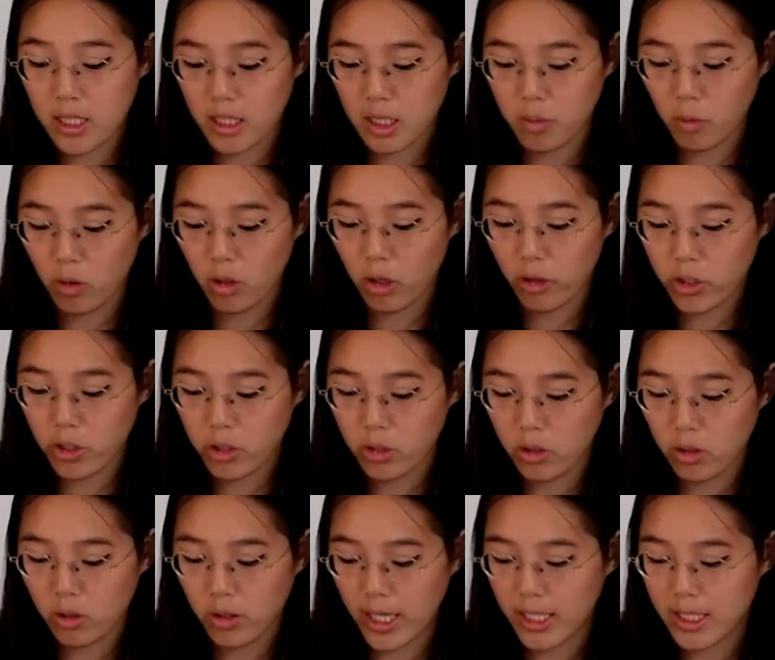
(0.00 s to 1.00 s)
It's more
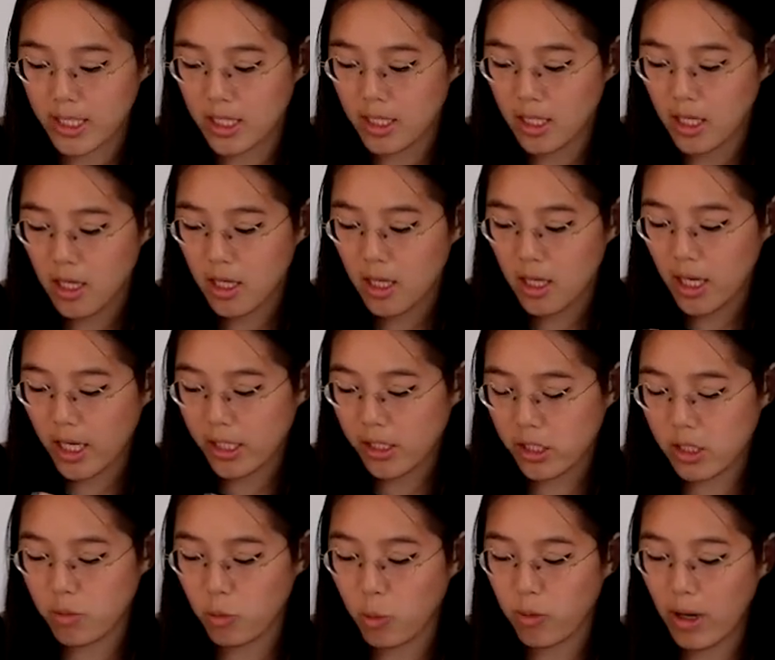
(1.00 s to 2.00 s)
logical. It's
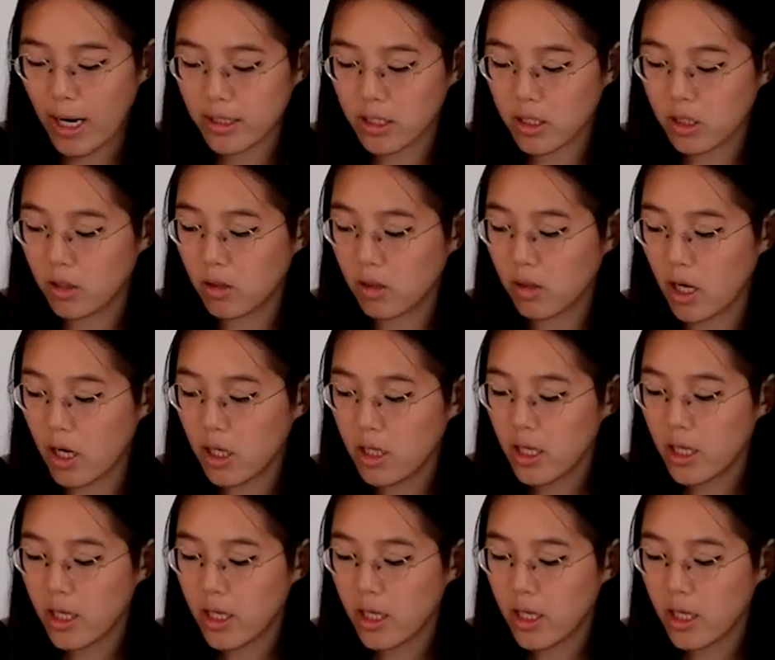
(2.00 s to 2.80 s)
just more practical.